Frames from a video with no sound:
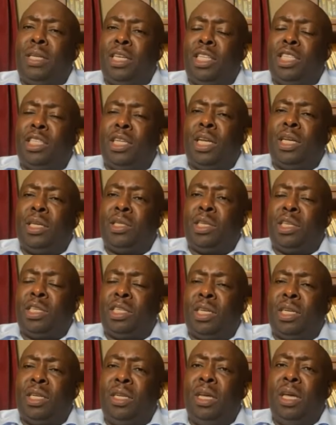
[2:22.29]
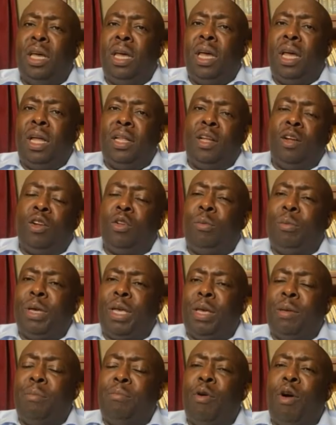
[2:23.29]
indigenization and economic
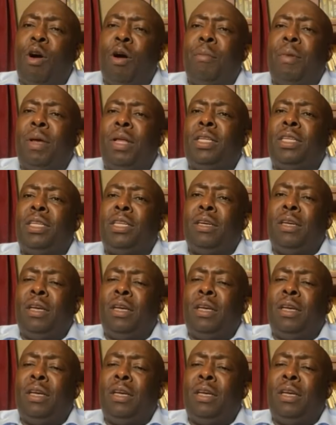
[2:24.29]
empowerment.